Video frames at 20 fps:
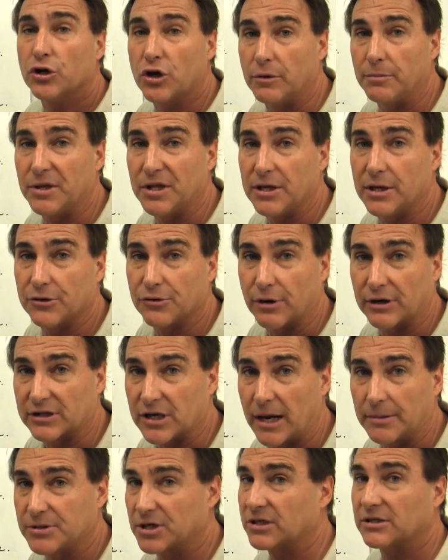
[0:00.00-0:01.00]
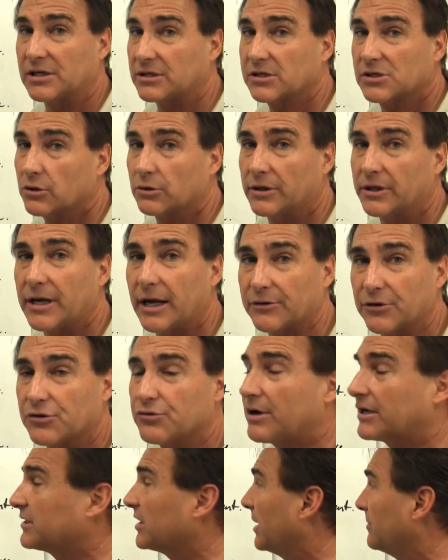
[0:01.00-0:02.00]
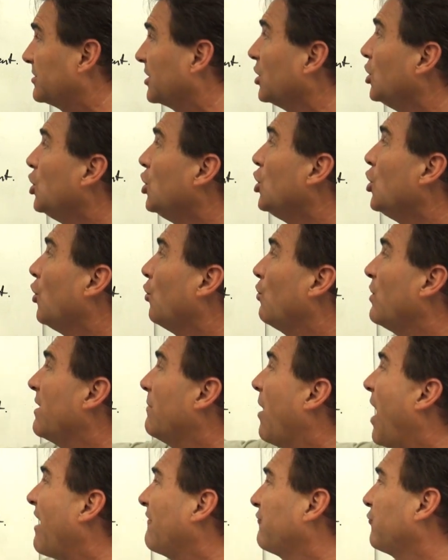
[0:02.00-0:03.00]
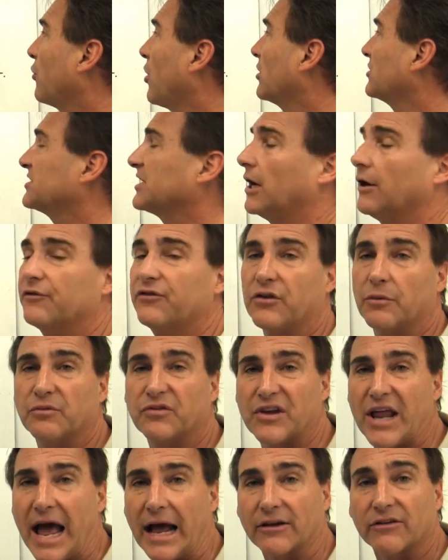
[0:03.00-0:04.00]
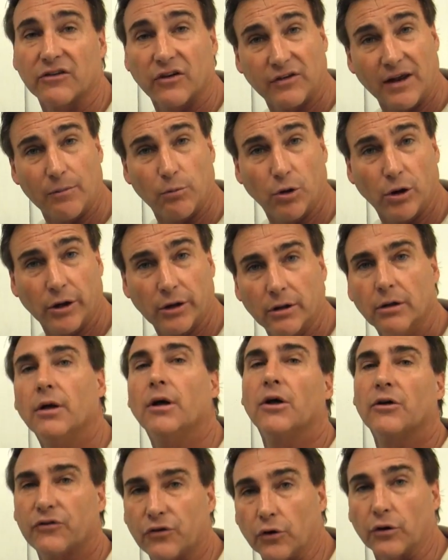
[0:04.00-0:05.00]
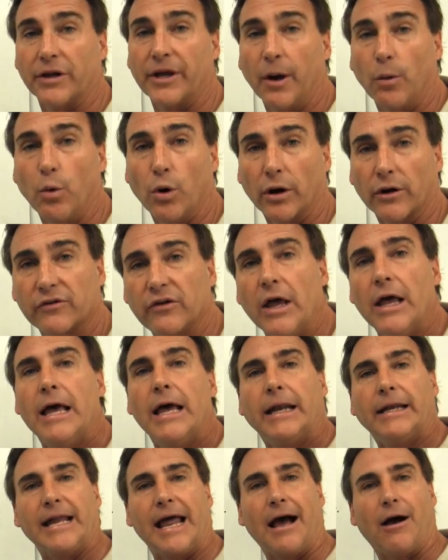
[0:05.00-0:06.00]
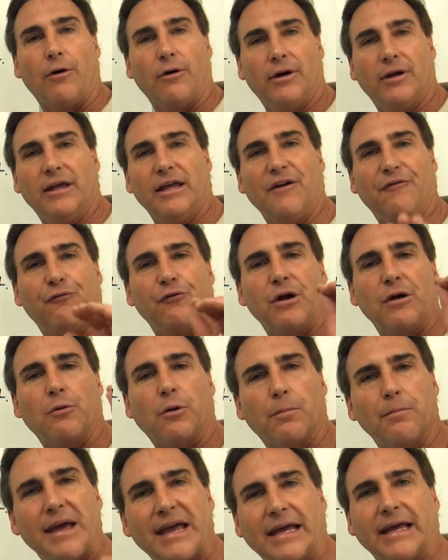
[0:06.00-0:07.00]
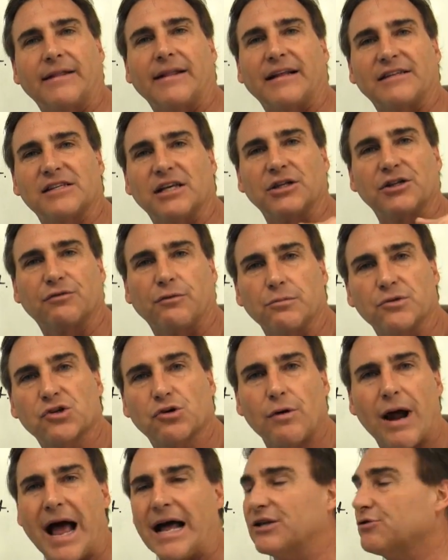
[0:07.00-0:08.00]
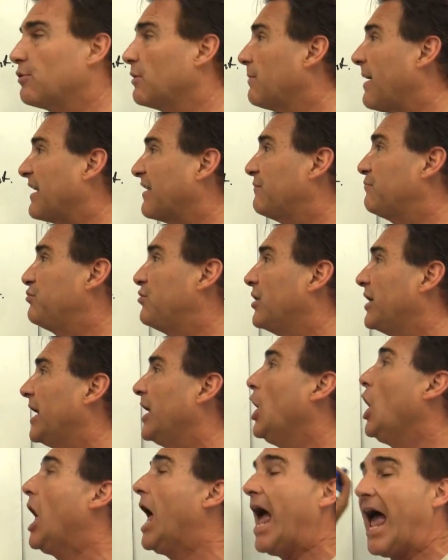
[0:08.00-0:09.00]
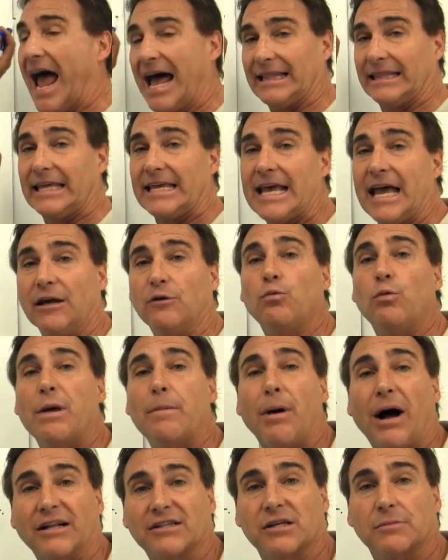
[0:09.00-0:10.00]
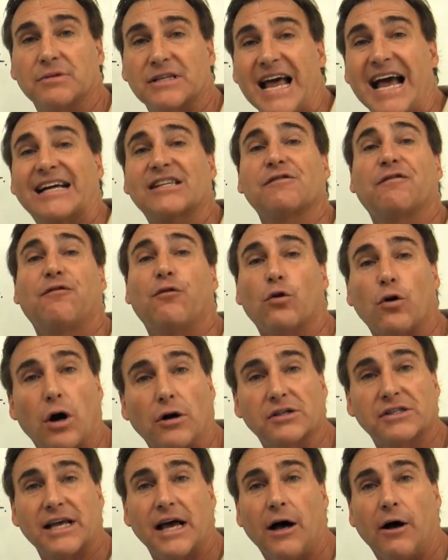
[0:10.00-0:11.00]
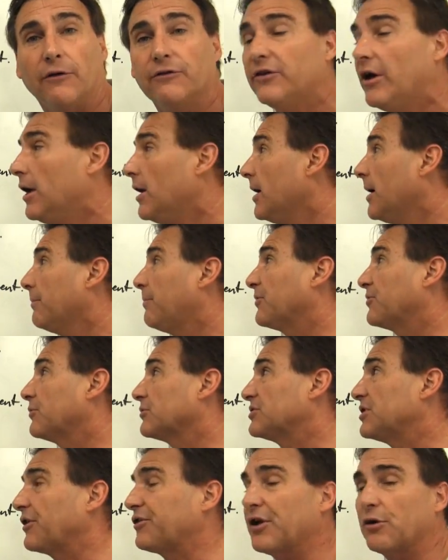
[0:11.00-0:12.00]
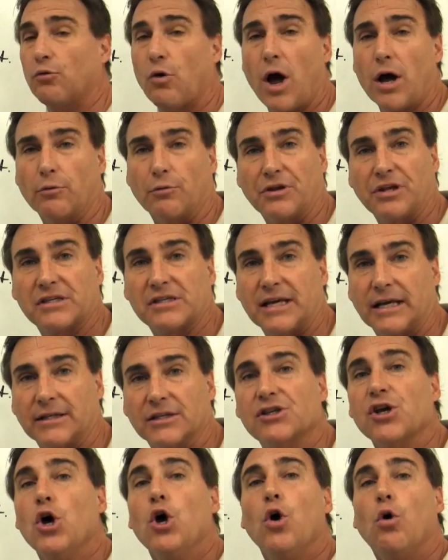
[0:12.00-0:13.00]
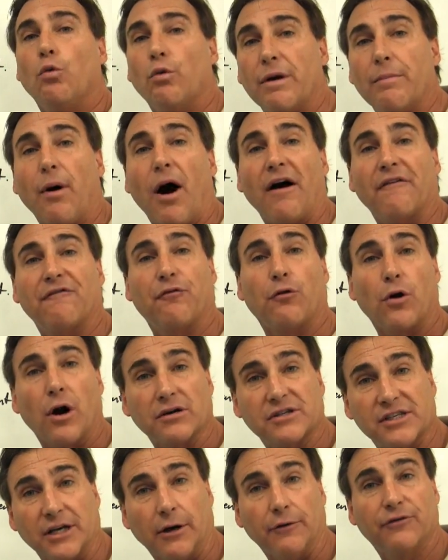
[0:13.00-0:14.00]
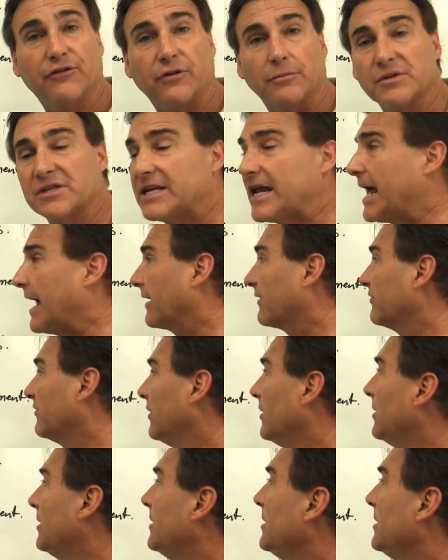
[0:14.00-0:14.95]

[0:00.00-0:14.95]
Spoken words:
could be the indirect object because it's certainly not the direct object. We bought for ourselves some snacks. Does that work? Certainly it works. Now, if we were making that sentence from scratch, we might have put it at the end, we bought some snacks for ourselves, but there's nothing wrong with the sentence, we bought for ourselves some snacks.